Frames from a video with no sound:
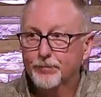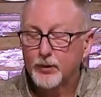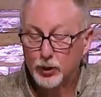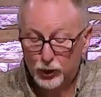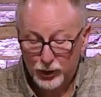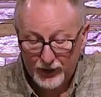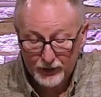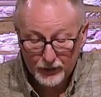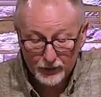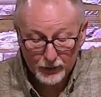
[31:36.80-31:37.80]

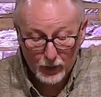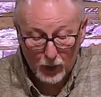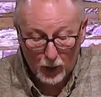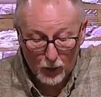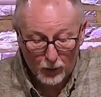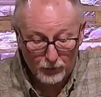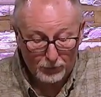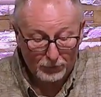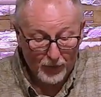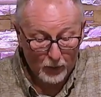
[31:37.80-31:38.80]
Jesus alone
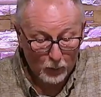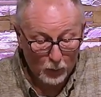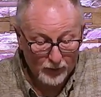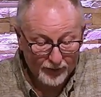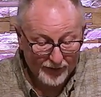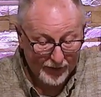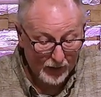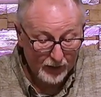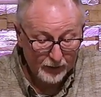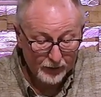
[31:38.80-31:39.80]
was
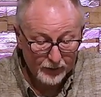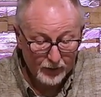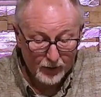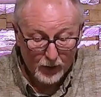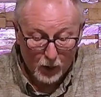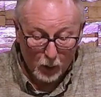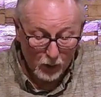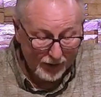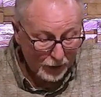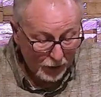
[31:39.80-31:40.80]
sinless.
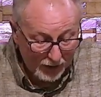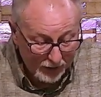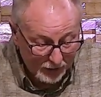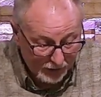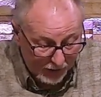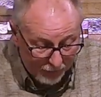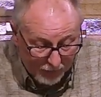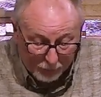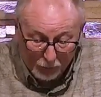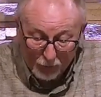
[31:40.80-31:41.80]
Only Jesus lived a
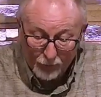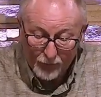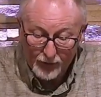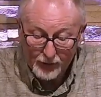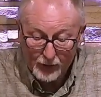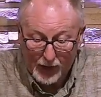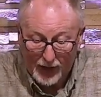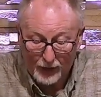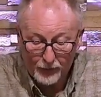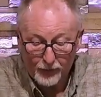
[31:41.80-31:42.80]
perfect
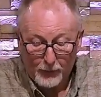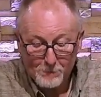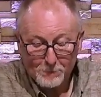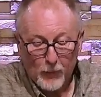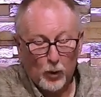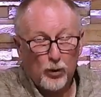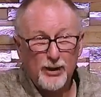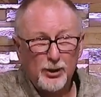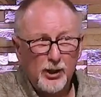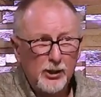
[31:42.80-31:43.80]
life. Only
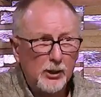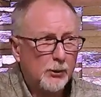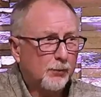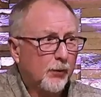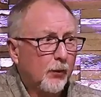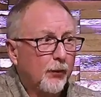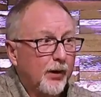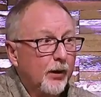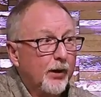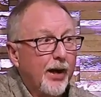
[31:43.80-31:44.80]
Jesus
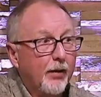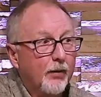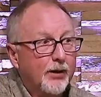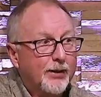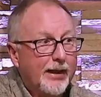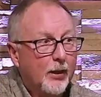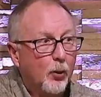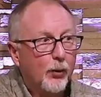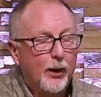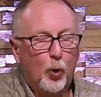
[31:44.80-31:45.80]
fulfilled every single
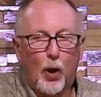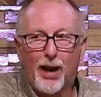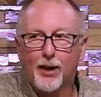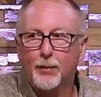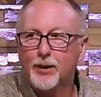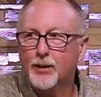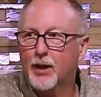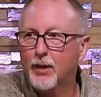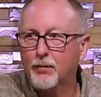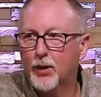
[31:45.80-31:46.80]
requirement
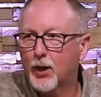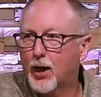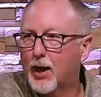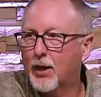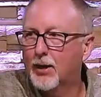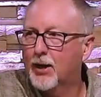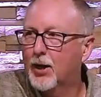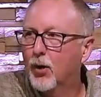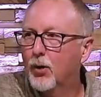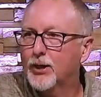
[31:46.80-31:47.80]
of the law.
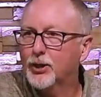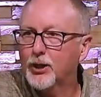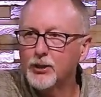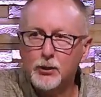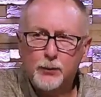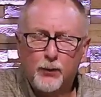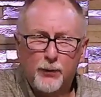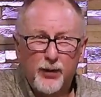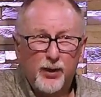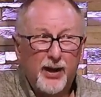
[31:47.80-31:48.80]
Only Jesus
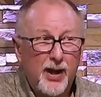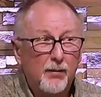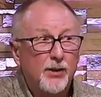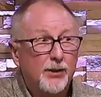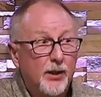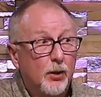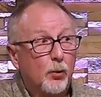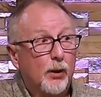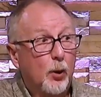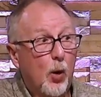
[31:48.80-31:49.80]
fulfilled every single
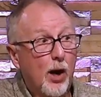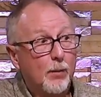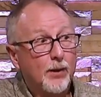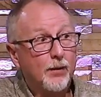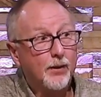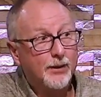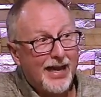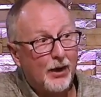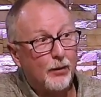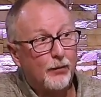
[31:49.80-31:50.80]
requirement of the
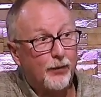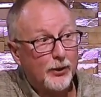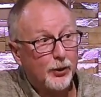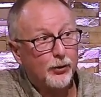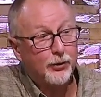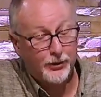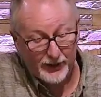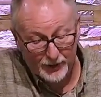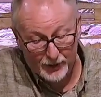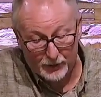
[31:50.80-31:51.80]
sacrificial
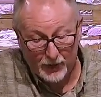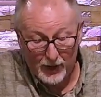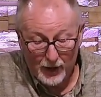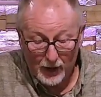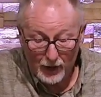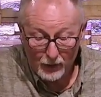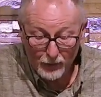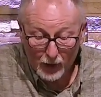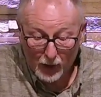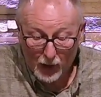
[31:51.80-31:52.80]
system of
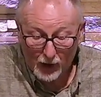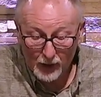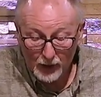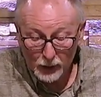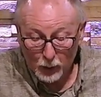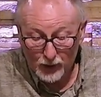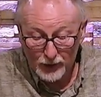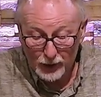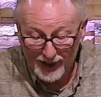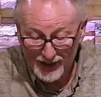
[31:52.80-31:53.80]
the law. So only
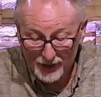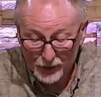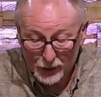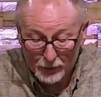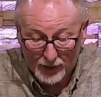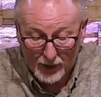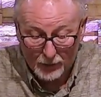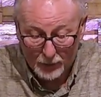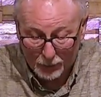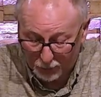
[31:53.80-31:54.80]
Jesus could become
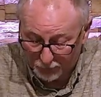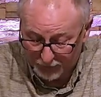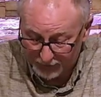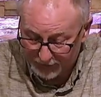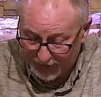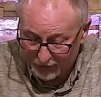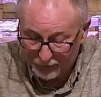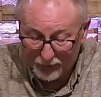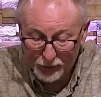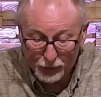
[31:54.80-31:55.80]
the perfect
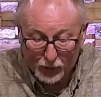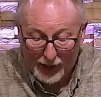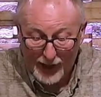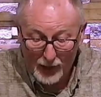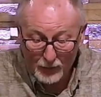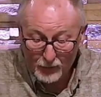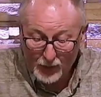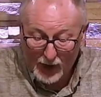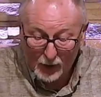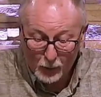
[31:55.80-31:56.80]
sacrificial lamb of
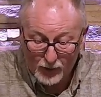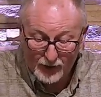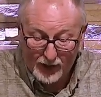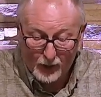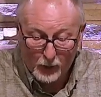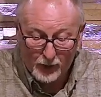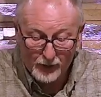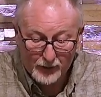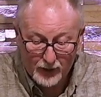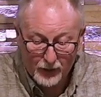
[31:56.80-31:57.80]
God who could take away the
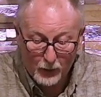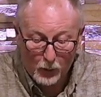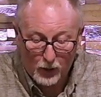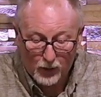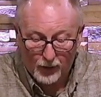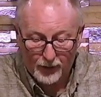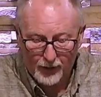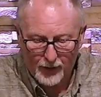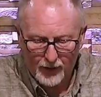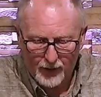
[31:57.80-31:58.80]
sin of the world.
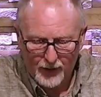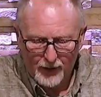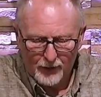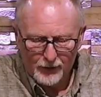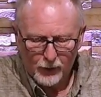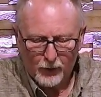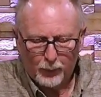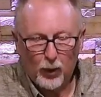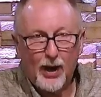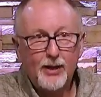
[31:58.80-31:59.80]
So the
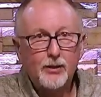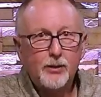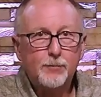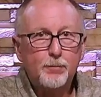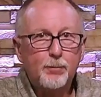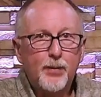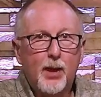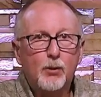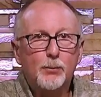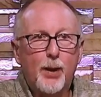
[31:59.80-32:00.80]
price that
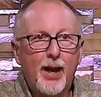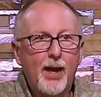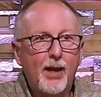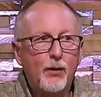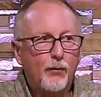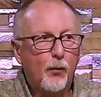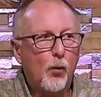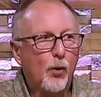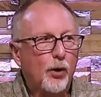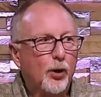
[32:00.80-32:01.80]
was paid
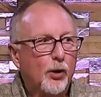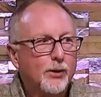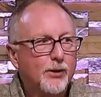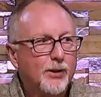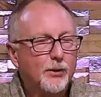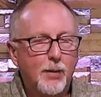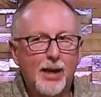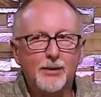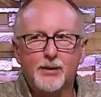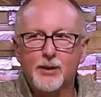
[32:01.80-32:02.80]
for your sins, my
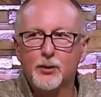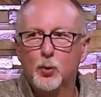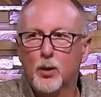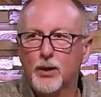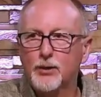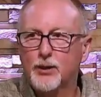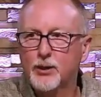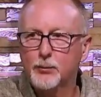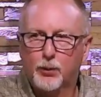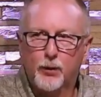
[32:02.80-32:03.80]
sins, was
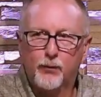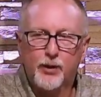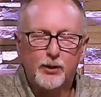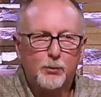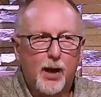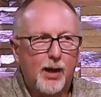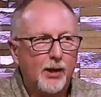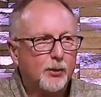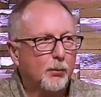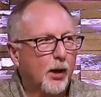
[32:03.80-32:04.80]
his perfect
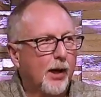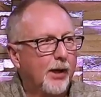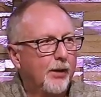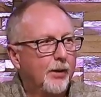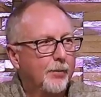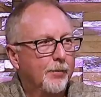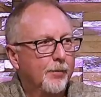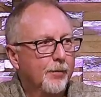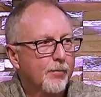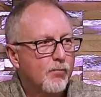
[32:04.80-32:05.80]
spotless blood.
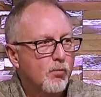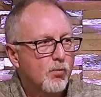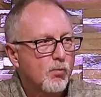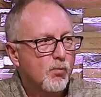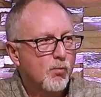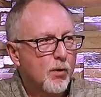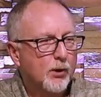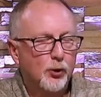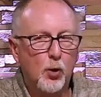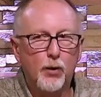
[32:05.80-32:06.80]

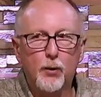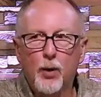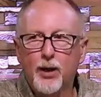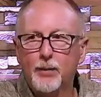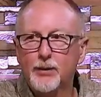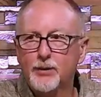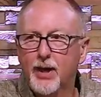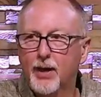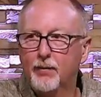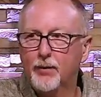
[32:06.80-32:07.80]
There's no other way to be
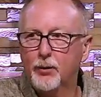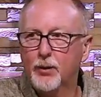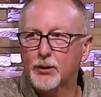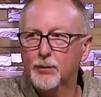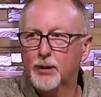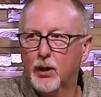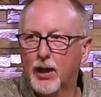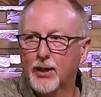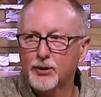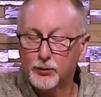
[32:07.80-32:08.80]
saved. You must be
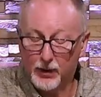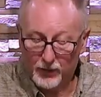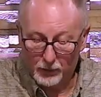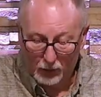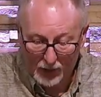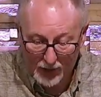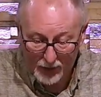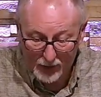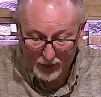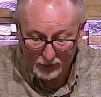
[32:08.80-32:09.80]
cleansed by the blood
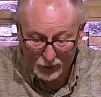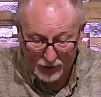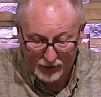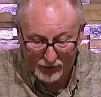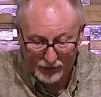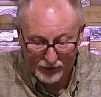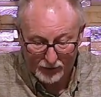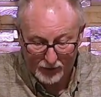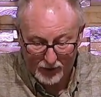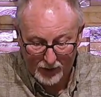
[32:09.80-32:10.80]
of Jesus.
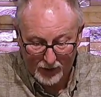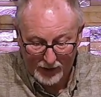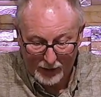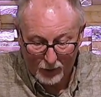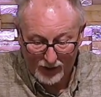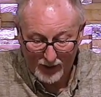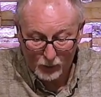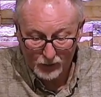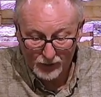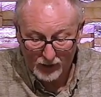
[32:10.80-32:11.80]
Now, again,
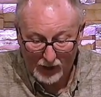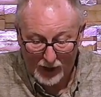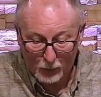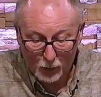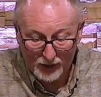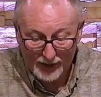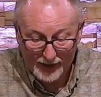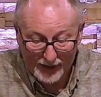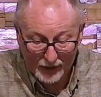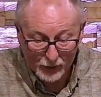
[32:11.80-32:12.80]
we'll see a lot more
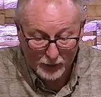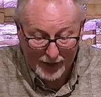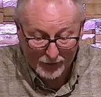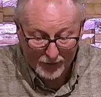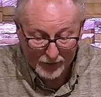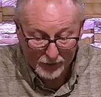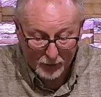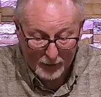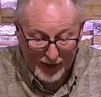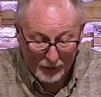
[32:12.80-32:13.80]
details about this
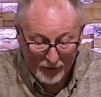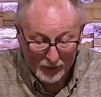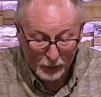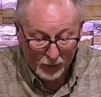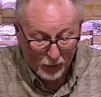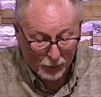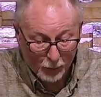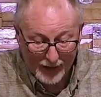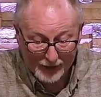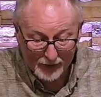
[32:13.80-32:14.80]
commandment as we go
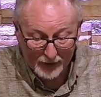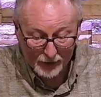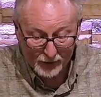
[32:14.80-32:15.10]
through Exodus,